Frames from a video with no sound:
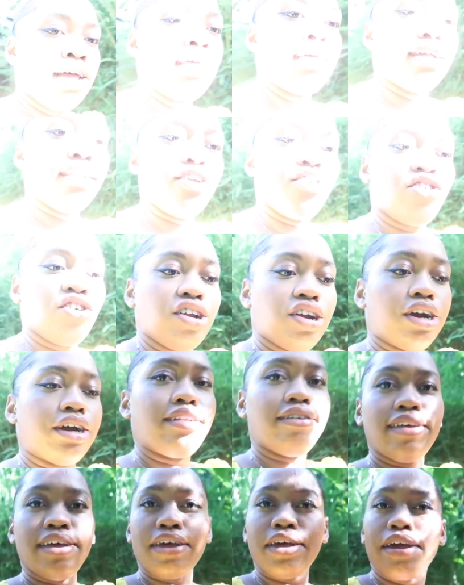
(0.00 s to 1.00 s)
Anisha and I are
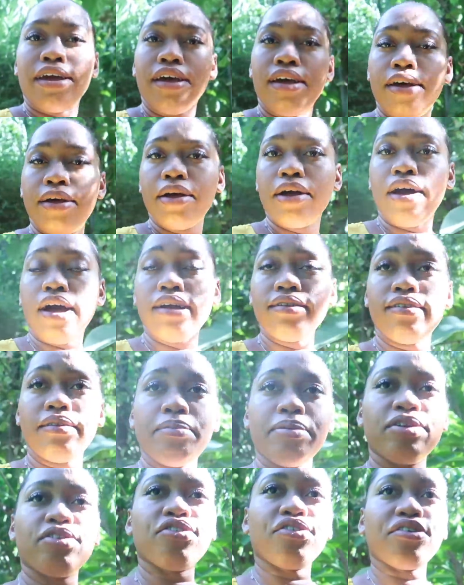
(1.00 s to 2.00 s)
taking content
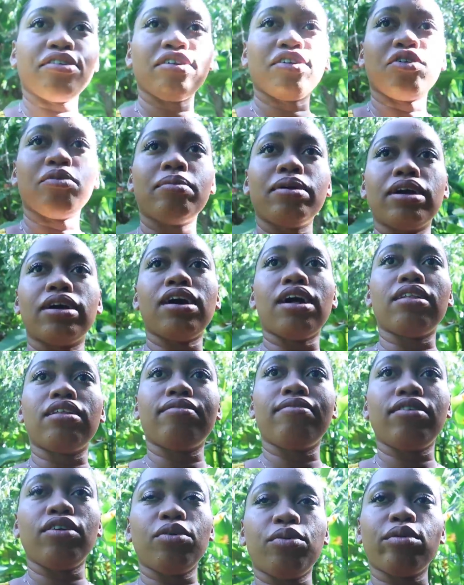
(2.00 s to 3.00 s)
pictures, and oh my god, the
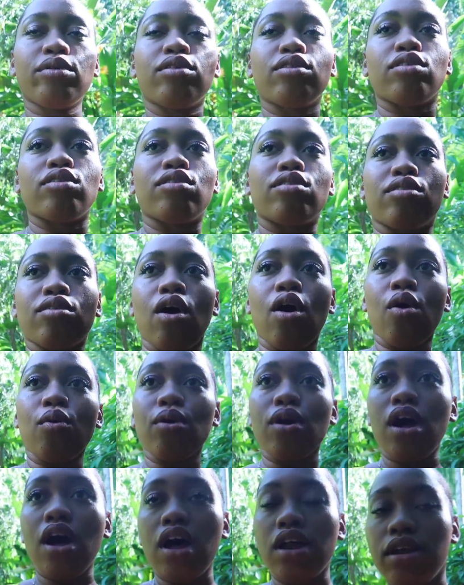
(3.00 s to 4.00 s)
video was so
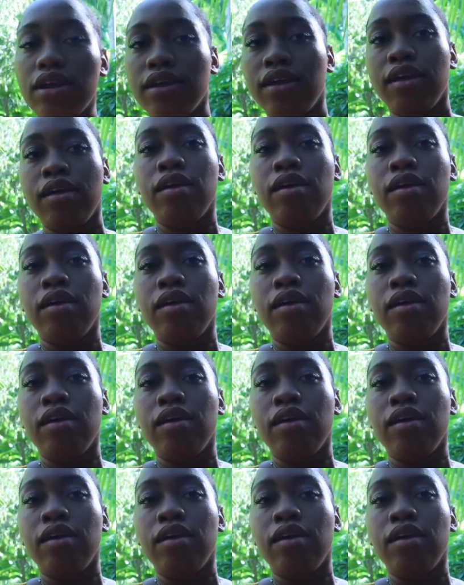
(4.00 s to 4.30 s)
good.